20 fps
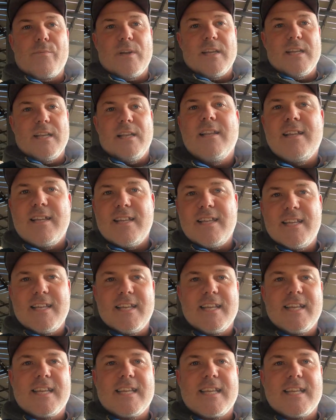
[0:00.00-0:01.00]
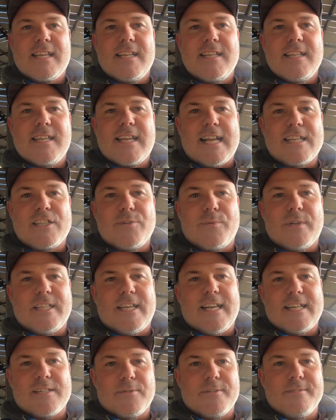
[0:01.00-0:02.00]
will catch you at
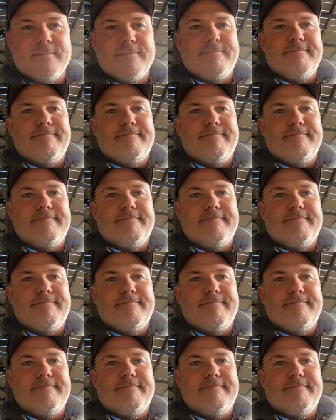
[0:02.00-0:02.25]
the next one.